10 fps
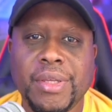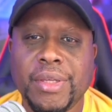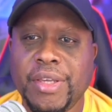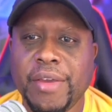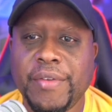
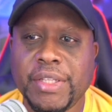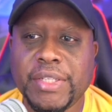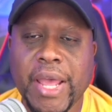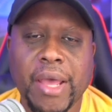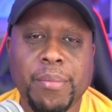giving a
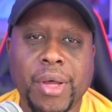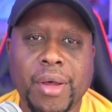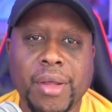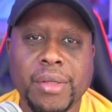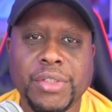
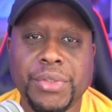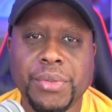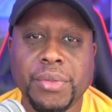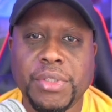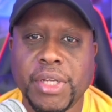tampon
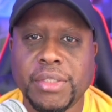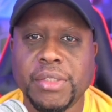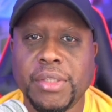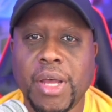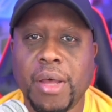to
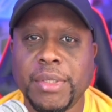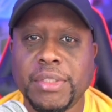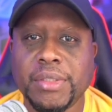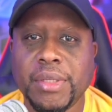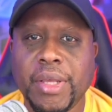Justin
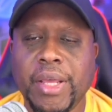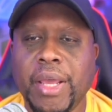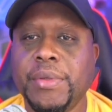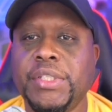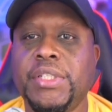Thomas.
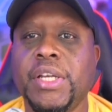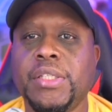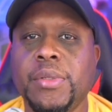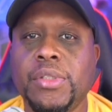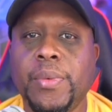It was
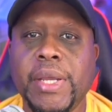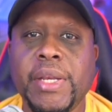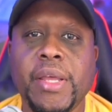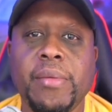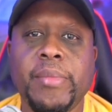just between
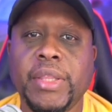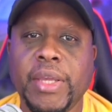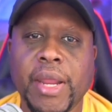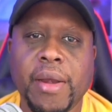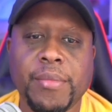them, but the
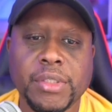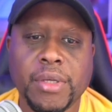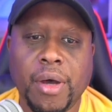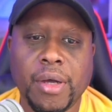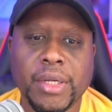cameras
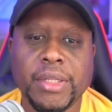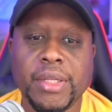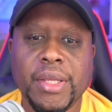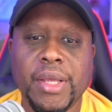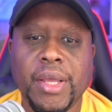caught it
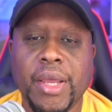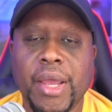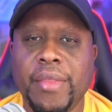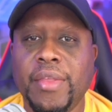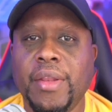
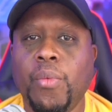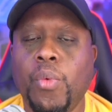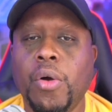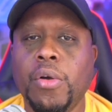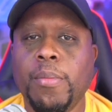and then the
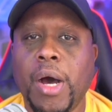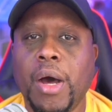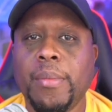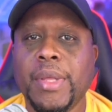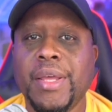woke
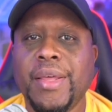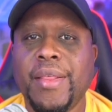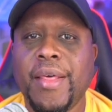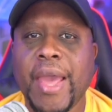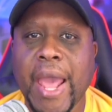mob,
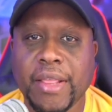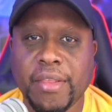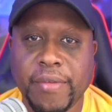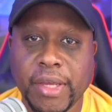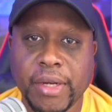they
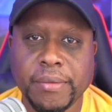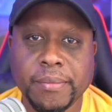activated.